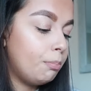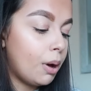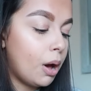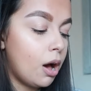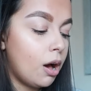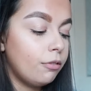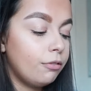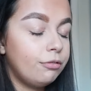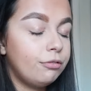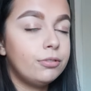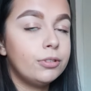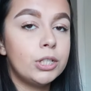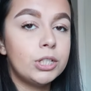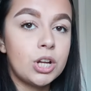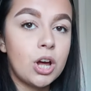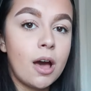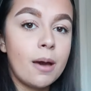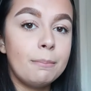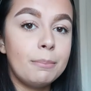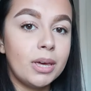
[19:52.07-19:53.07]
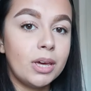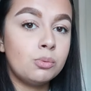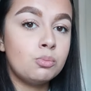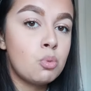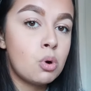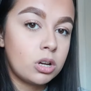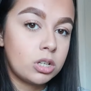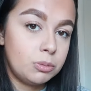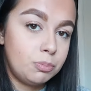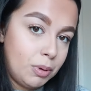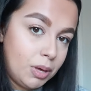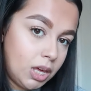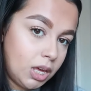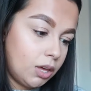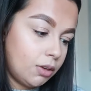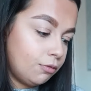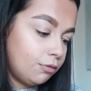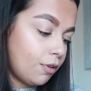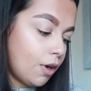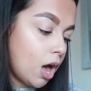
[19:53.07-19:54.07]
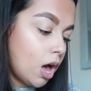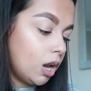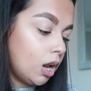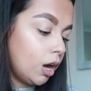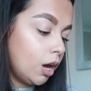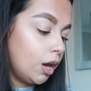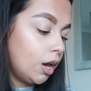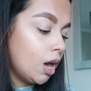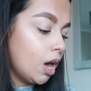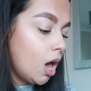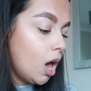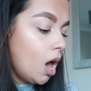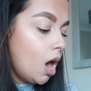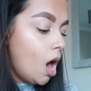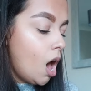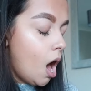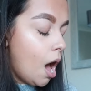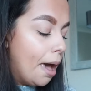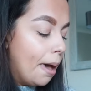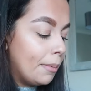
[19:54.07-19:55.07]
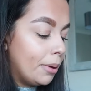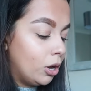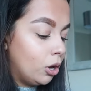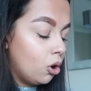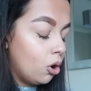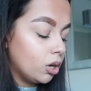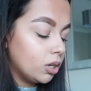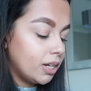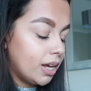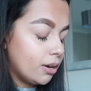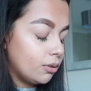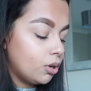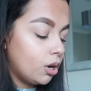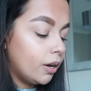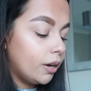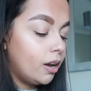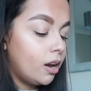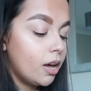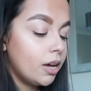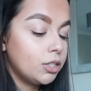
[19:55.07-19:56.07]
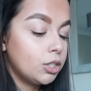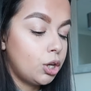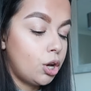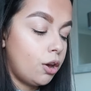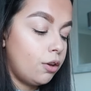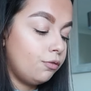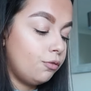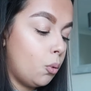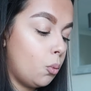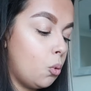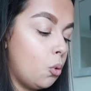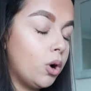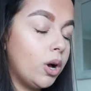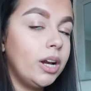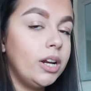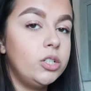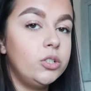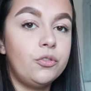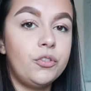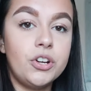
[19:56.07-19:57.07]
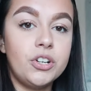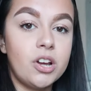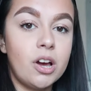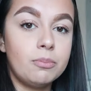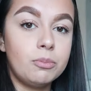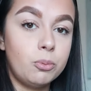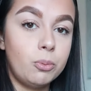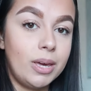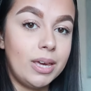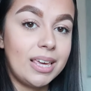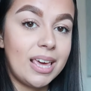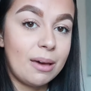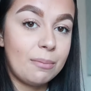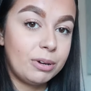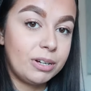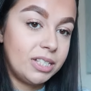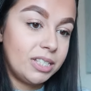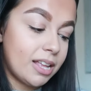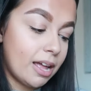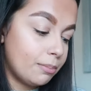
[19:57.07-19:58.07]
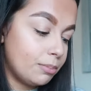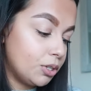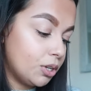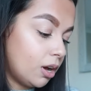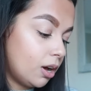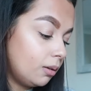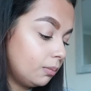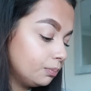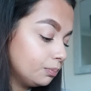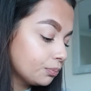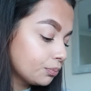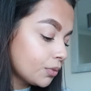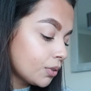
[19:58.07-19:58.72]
But for the time being, whilst being in furlough um, and lockdown, I'd like to go for a walk at least three times a week, get my steps up.